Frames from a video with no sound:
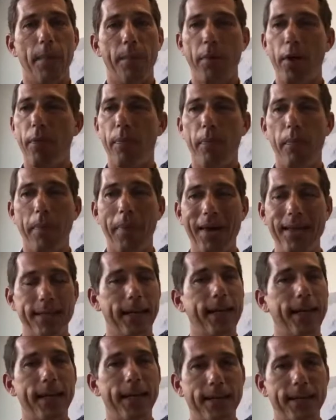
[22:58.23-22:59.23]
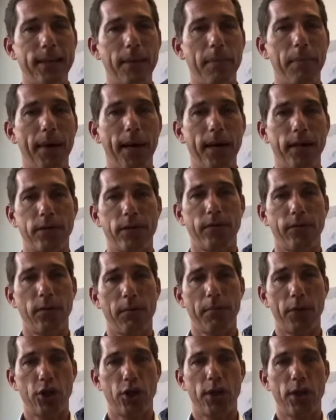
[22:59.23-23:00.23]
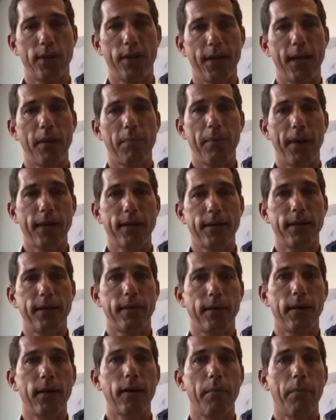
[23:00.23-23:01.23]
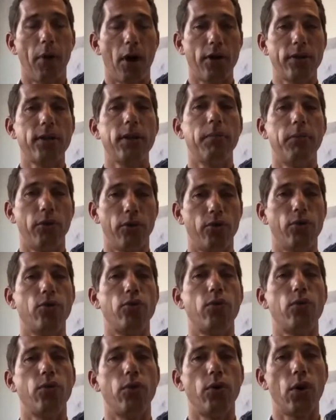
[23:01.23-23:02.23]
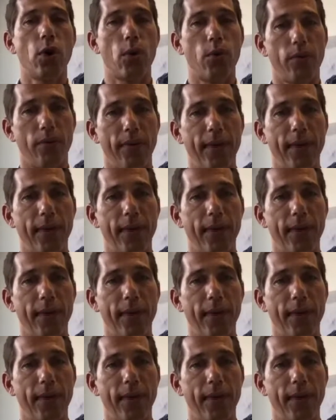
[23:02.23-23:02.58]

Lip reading: But basically, it's the balance of the machine that makes it possible to go